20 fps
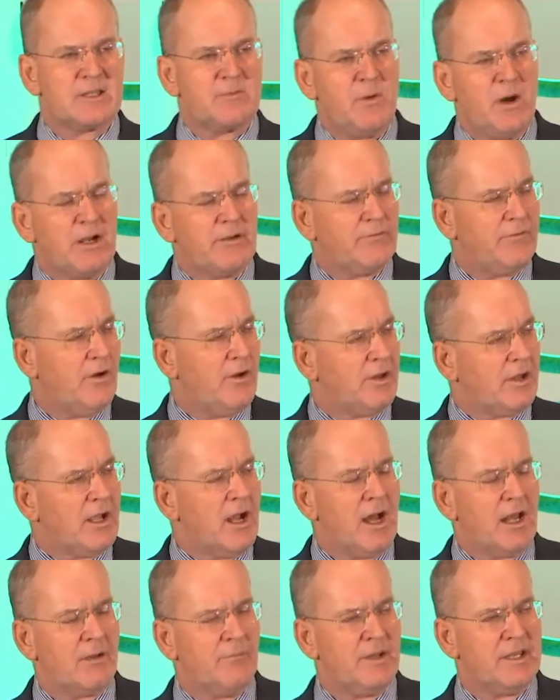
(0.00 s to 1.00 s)
smartphone
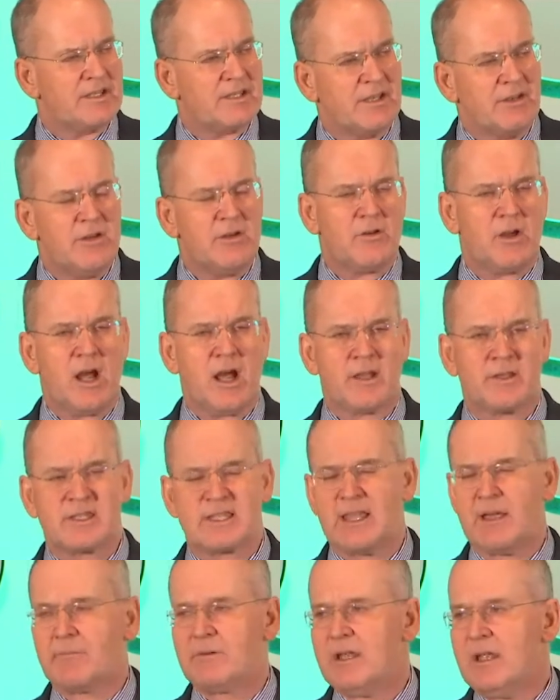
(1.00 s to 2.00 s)
economy is a new
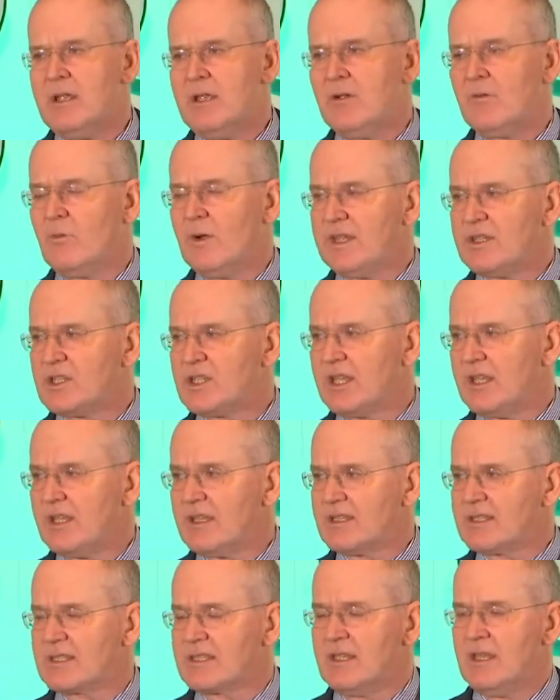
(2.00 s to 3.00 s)
concept, which
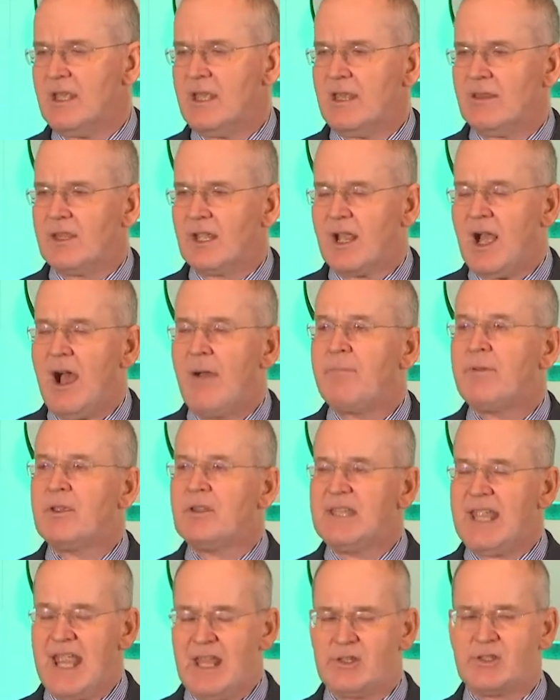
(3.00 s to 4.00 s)
is the
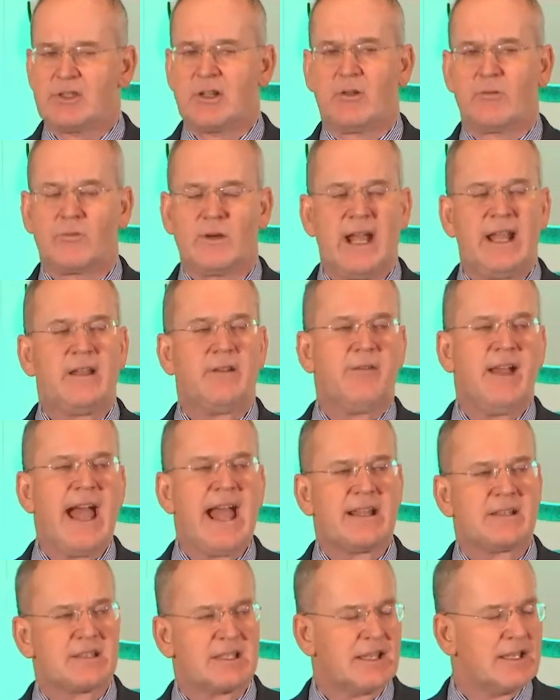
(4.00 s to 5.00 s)
computational right of
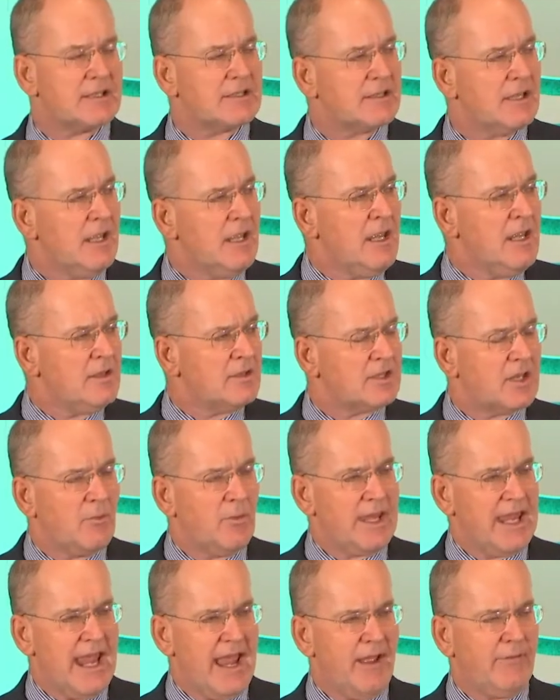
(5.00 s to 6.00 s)
access. So
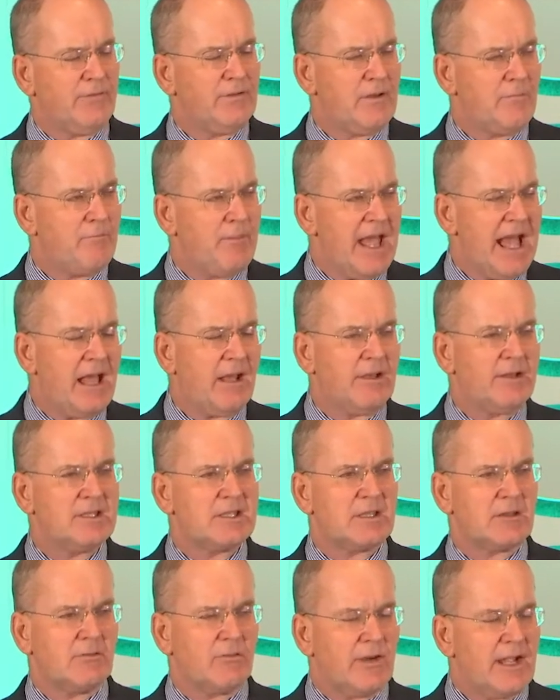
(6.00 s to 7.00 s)
we have to
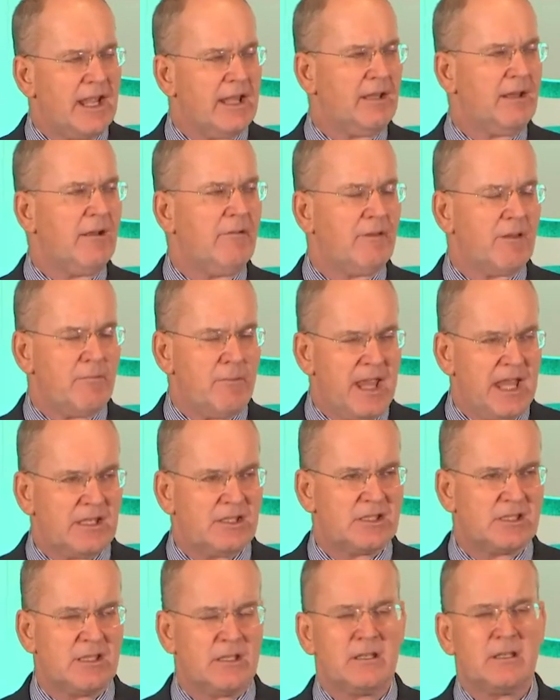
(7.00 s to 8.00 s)
balance the right of the
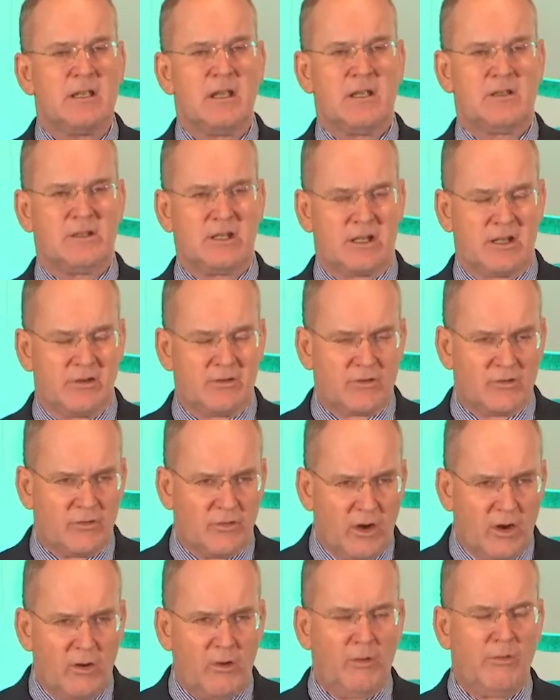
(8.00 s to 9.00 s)
patient to
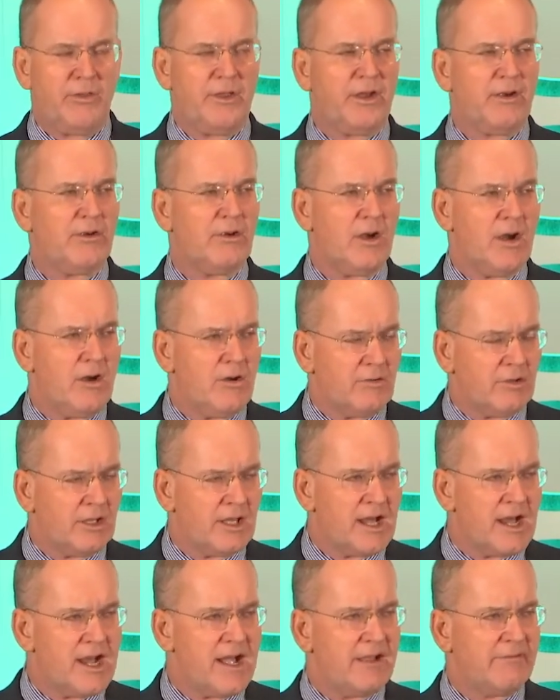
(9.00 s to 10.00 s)
control their own
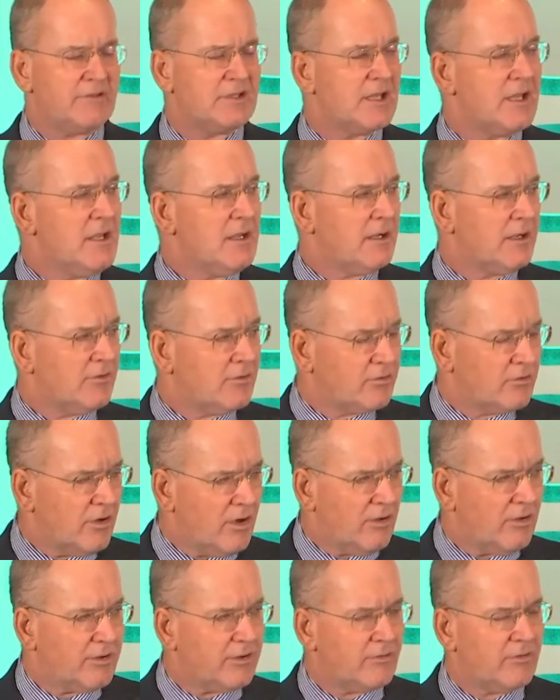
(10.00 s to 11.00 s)
lives,
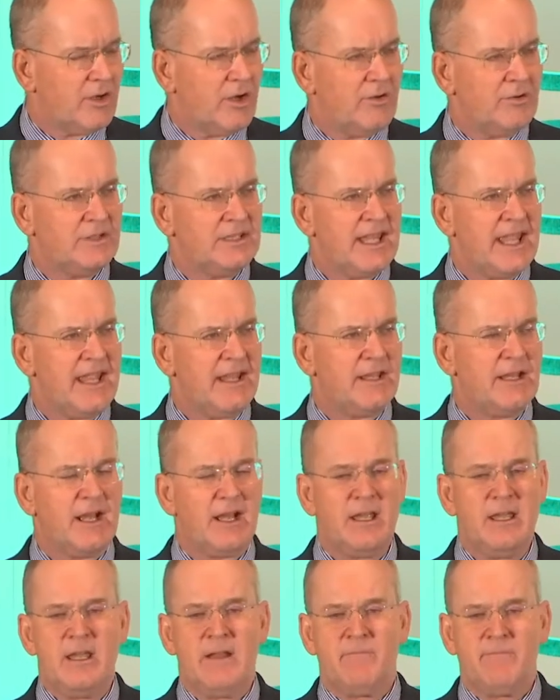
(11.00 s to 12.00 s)
control their own
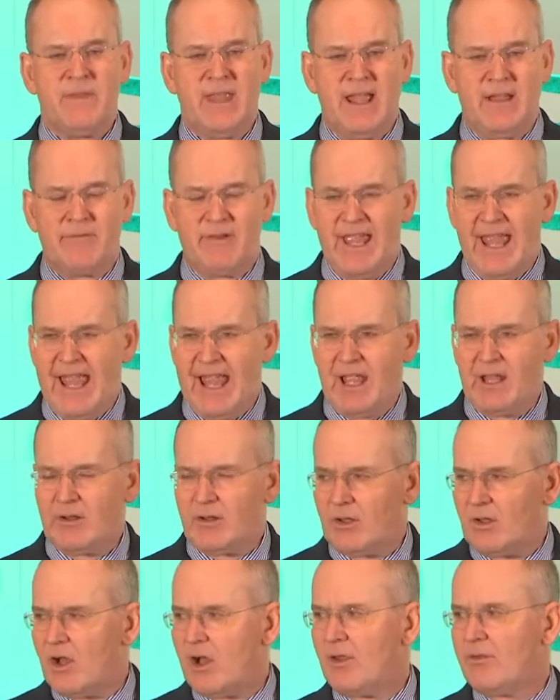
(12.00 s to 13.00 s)
data, have a
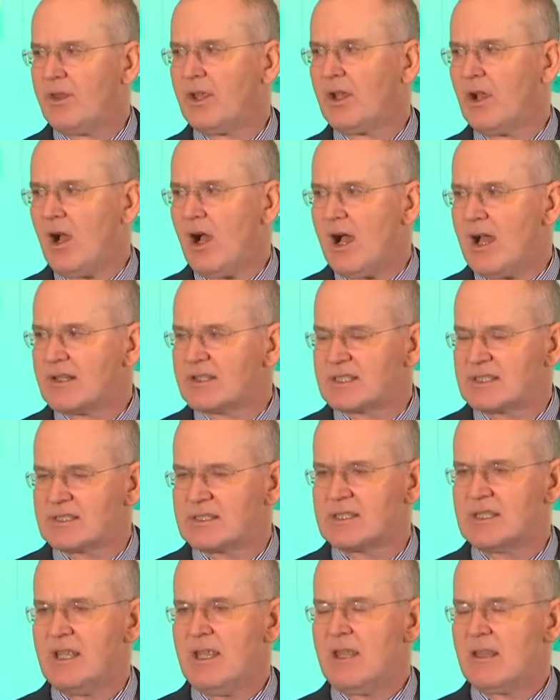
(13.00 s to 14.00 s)
handle on the
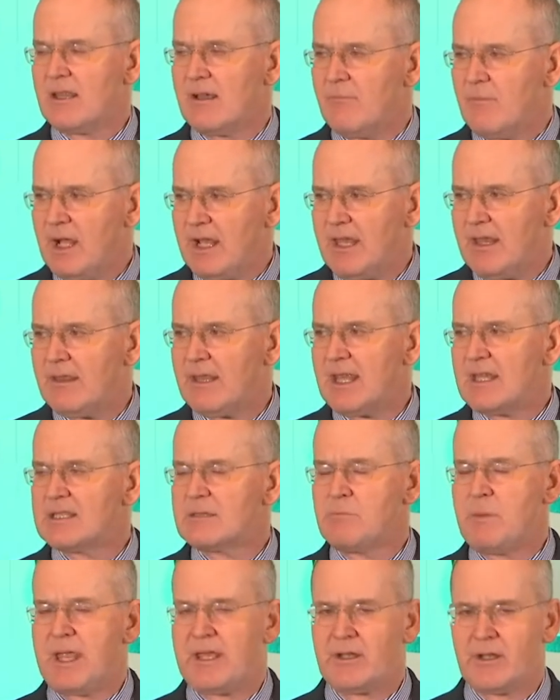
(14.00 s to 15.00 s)
costs, the money they
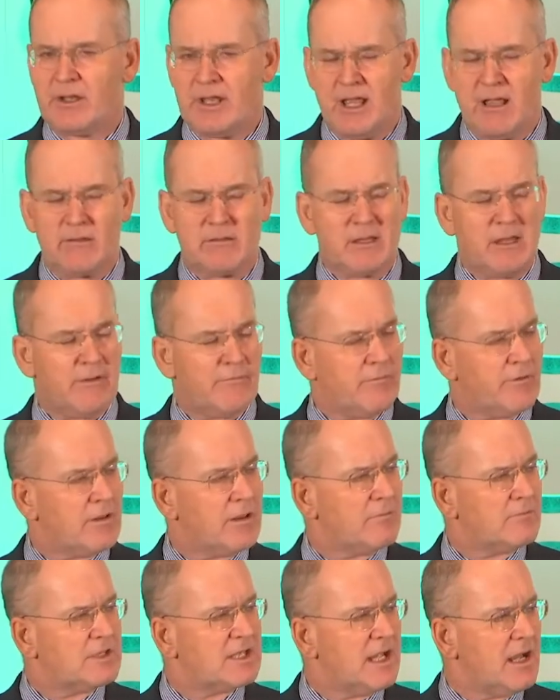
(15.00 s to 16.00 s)
spend on healthcare for
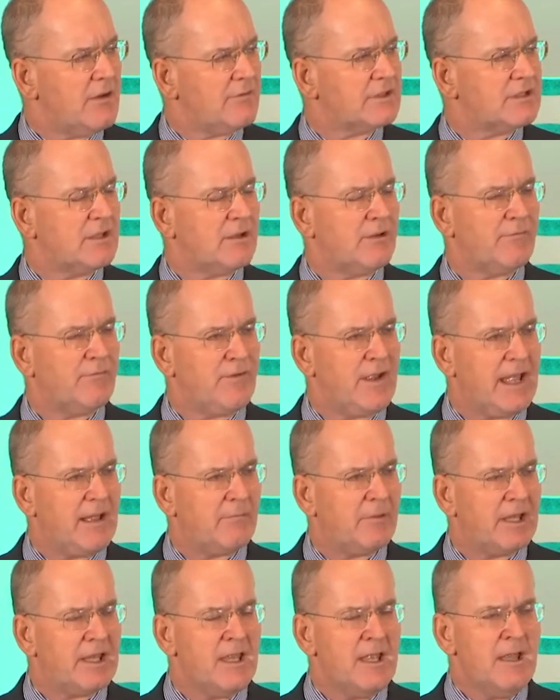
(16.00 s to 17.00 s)
themselves and their
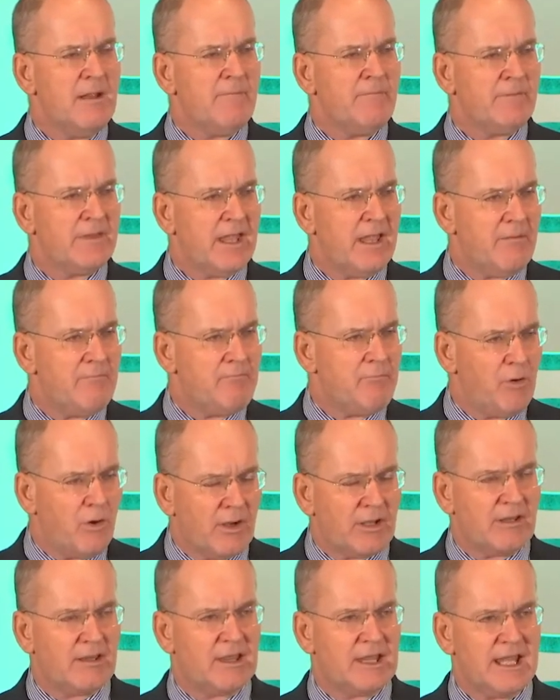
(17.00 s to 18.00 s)
family,
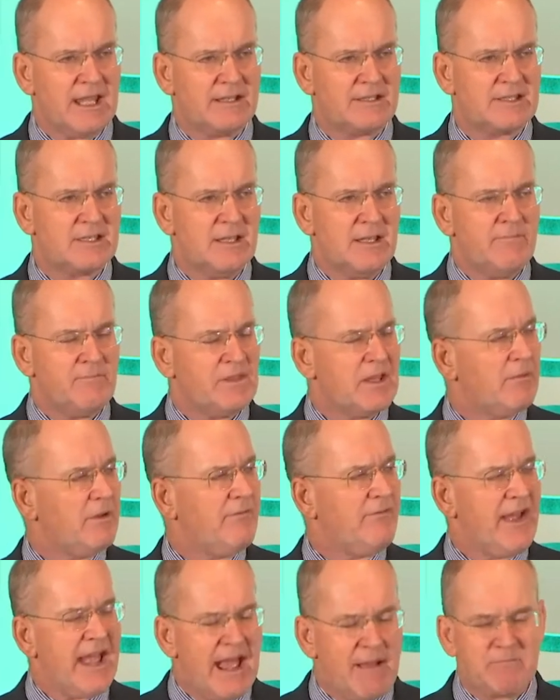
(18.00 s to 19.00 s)
important things that
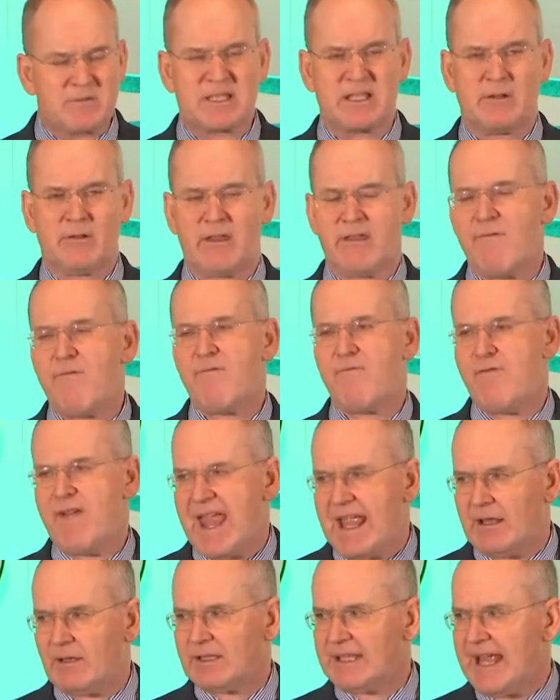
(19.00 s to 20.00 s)
we've absolutely
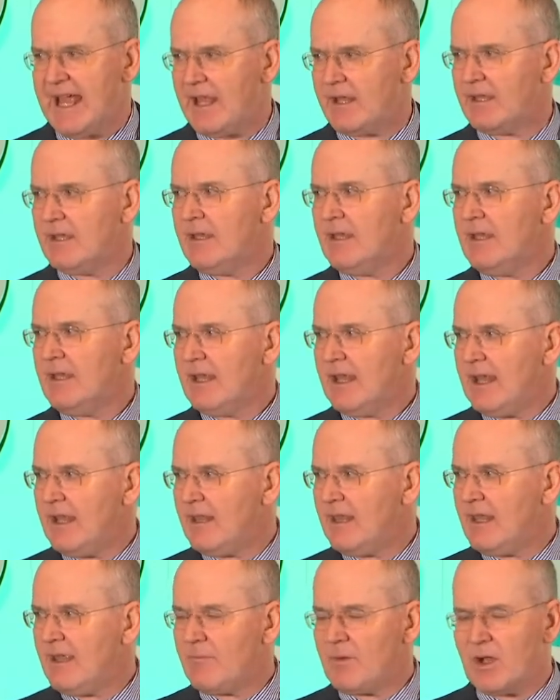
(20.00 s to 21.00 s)
failed at in
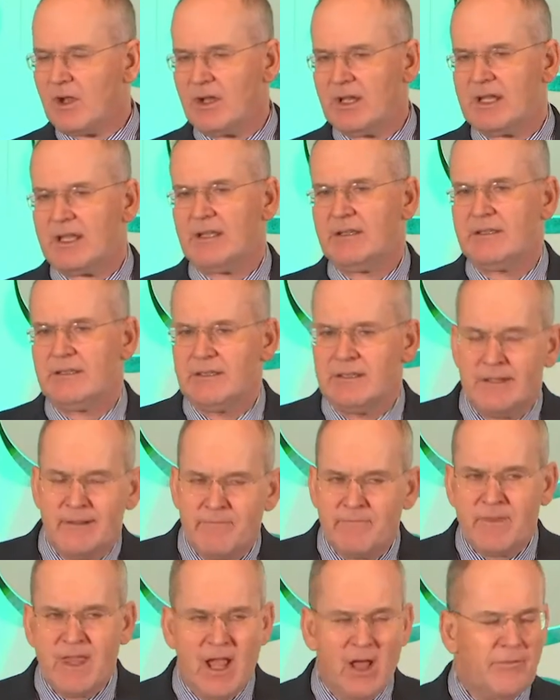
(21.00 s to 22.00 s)
the American
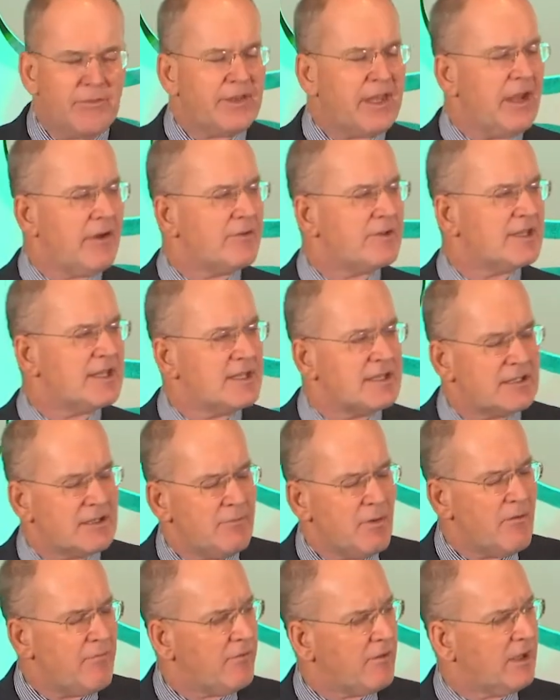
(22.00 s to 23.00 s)
healthcare
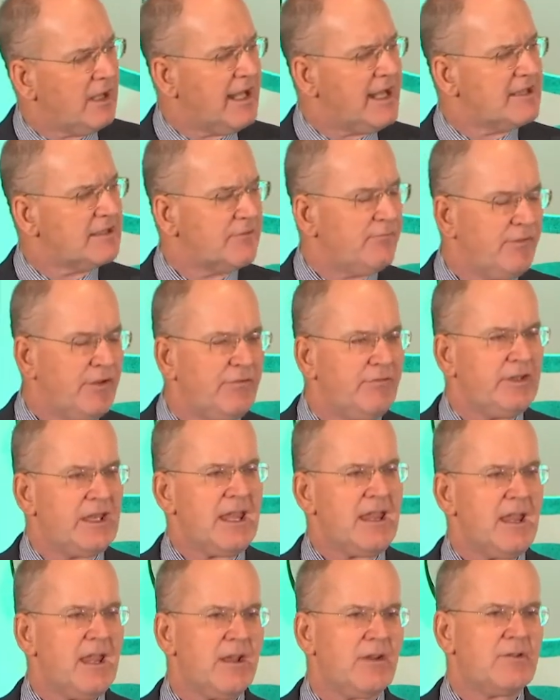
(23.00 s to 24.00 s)
system over the last 50
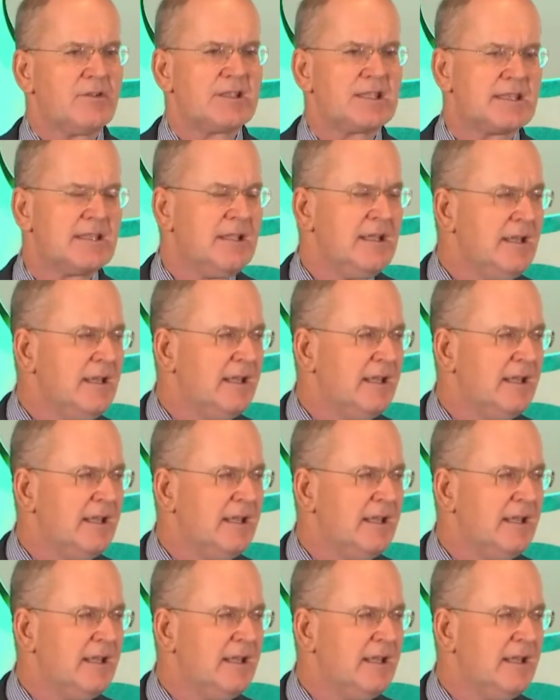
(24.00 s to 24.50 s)
years.